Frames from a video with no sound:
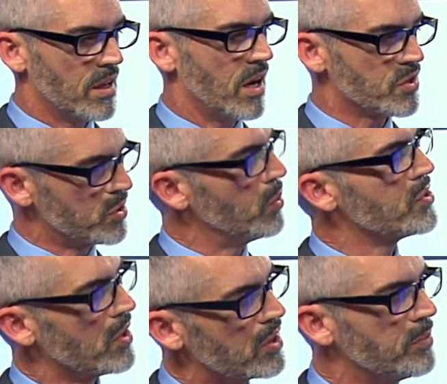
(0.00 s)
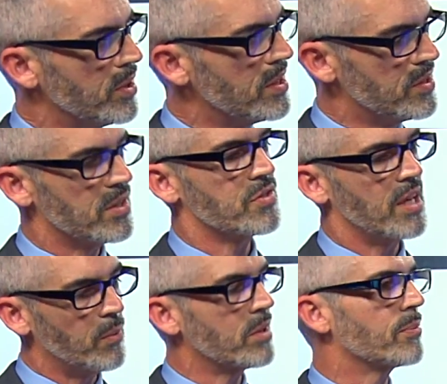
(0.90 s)
our schools are our community centers,
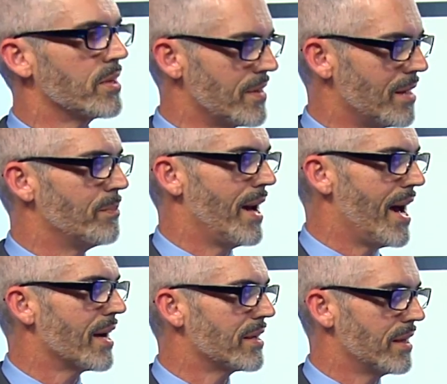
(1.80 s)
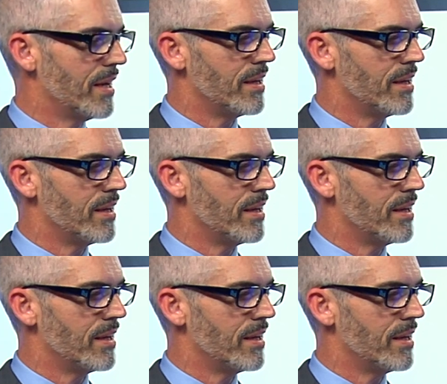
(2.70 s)
and I want to bring that back.